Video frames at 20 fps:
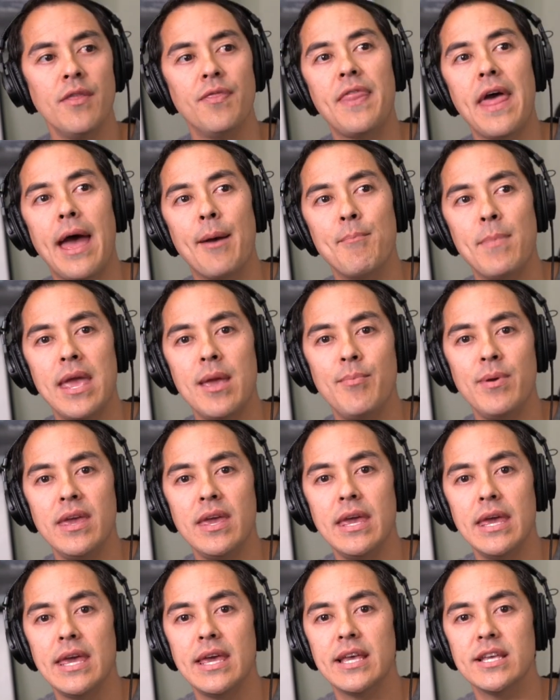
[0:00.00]
that
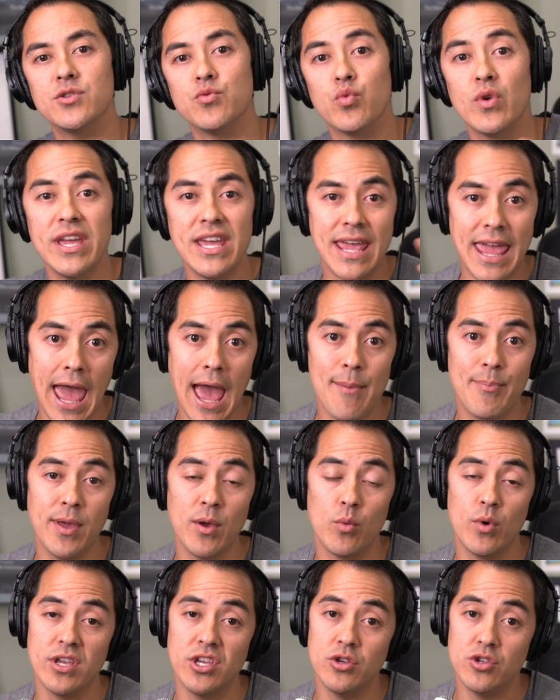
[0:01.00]
maybe is recapping
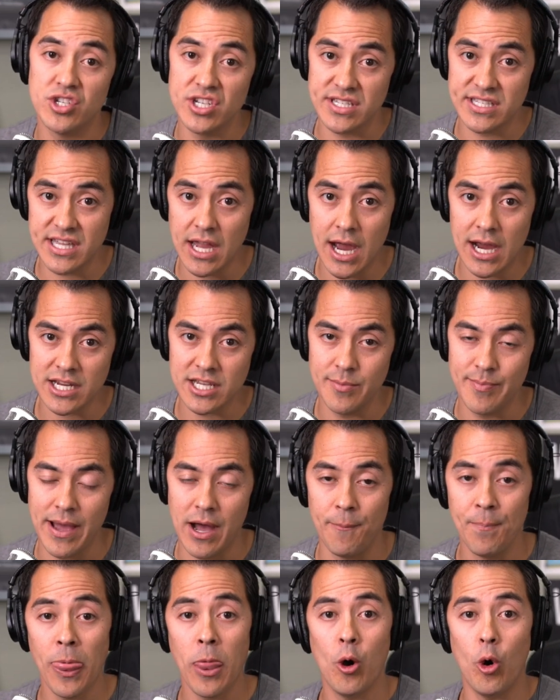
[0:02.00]
what you just talked
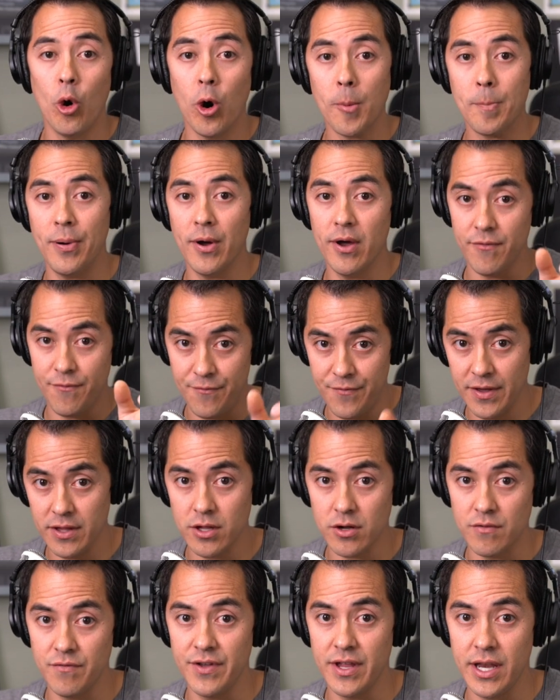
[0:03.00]
about or put
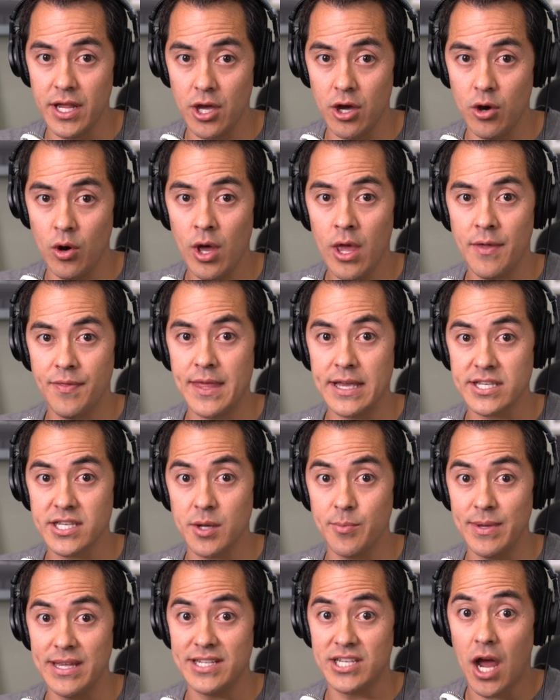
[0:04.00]
filler video that's
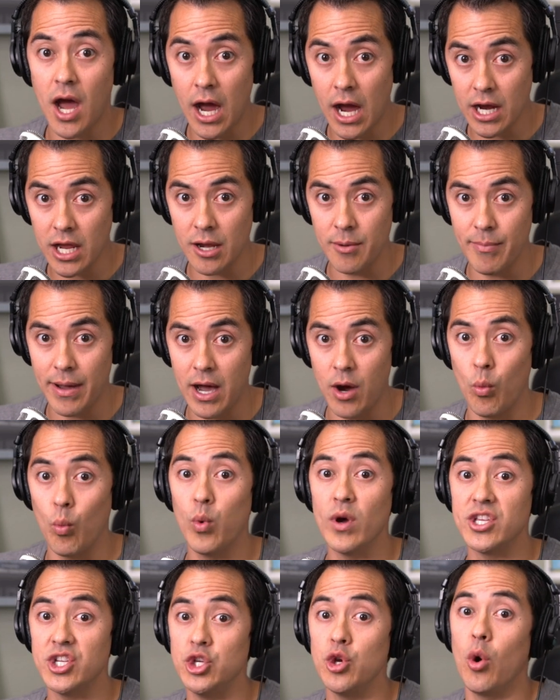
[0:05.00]
going to be talking about
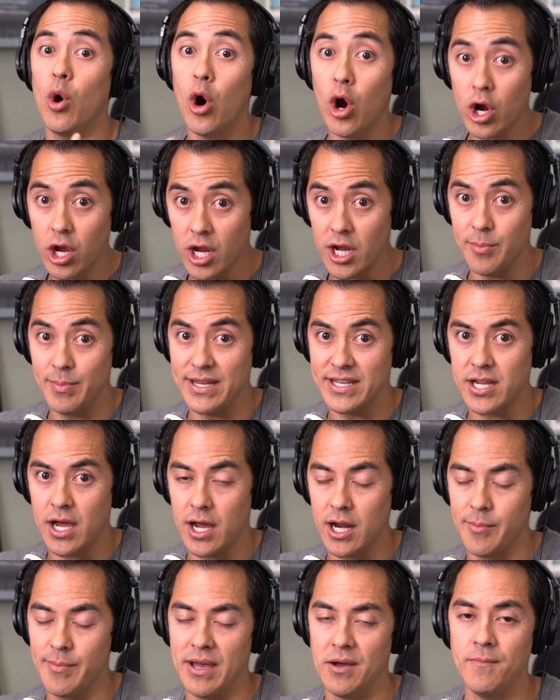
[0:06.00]
what you are going to be
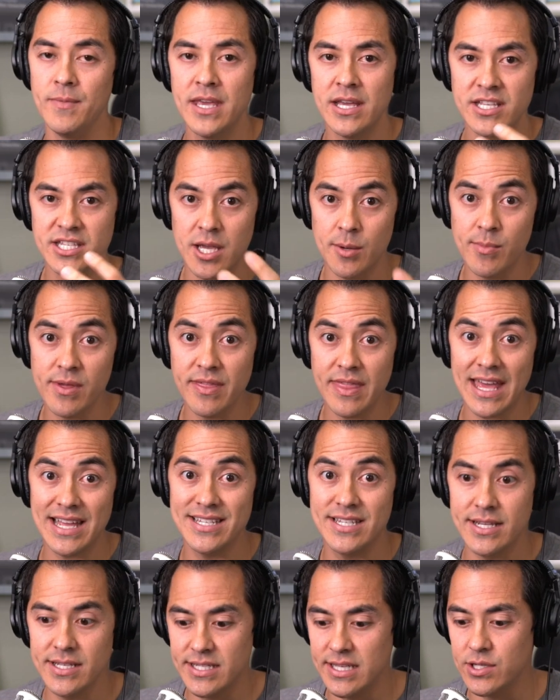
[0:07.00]
talking about. Someone that
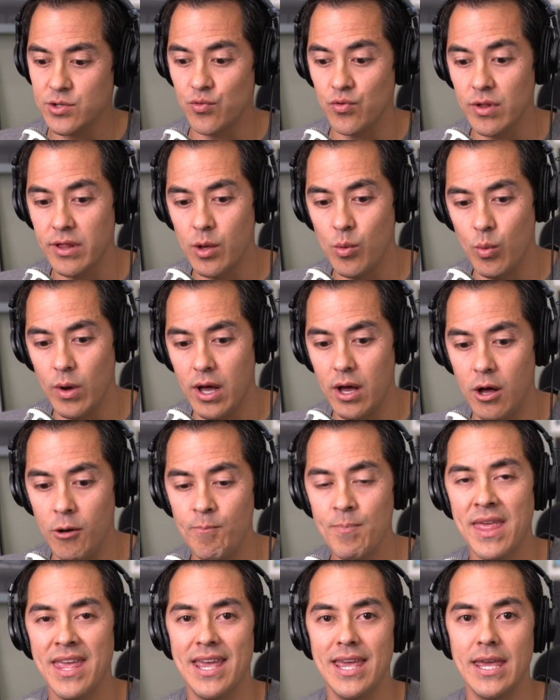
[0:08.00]
does this really well
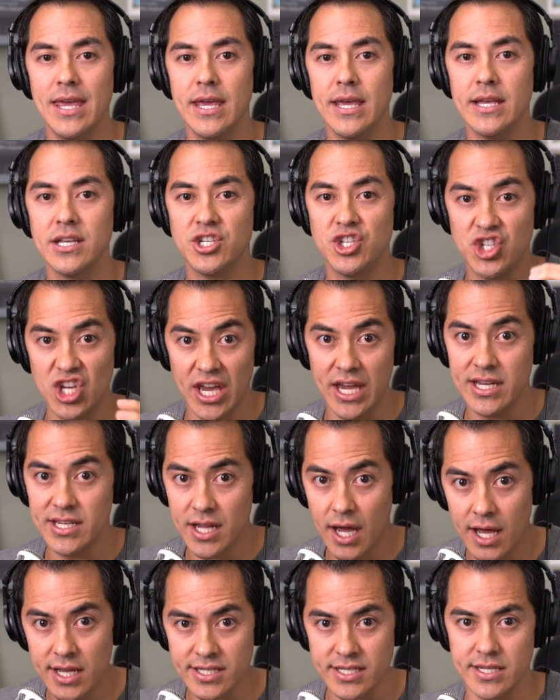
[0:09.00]
is Shane
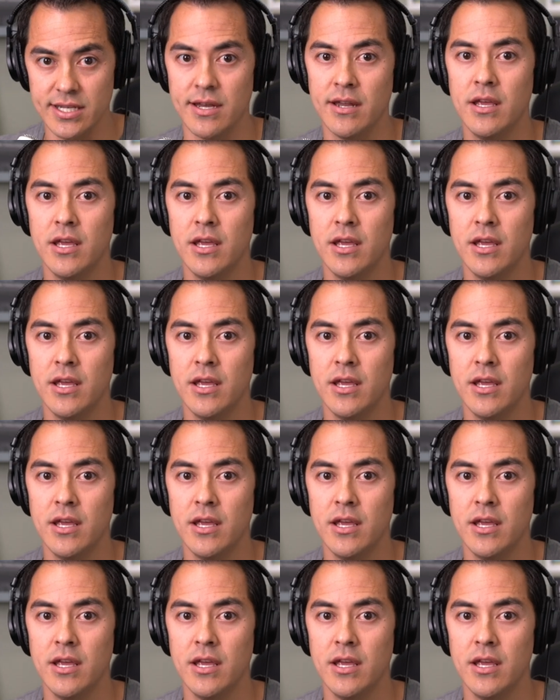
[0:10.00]
Dawson.